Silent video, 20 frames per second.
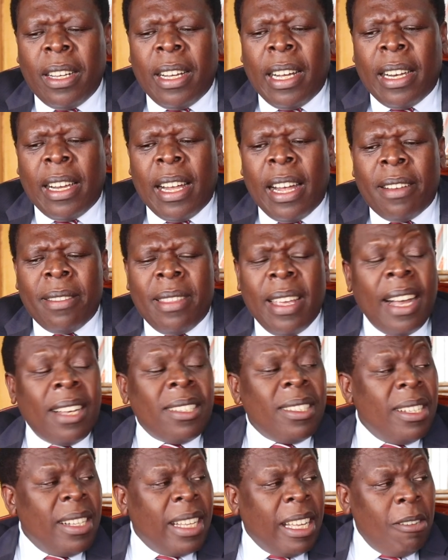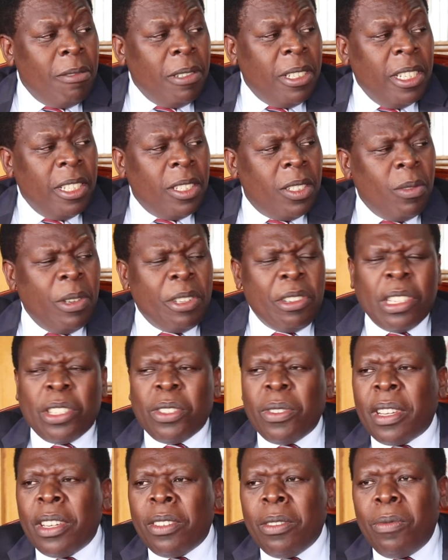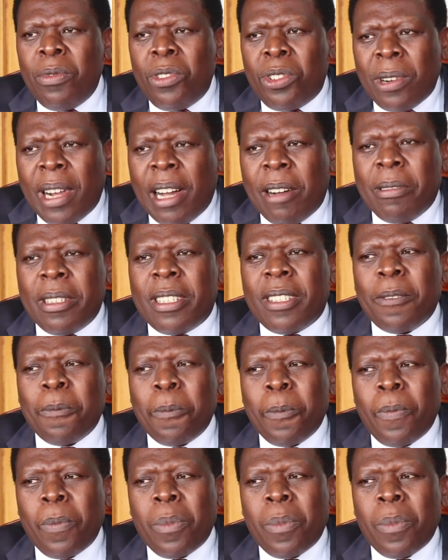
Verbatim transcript: are, are, the Asal counties. When you're talking of drought,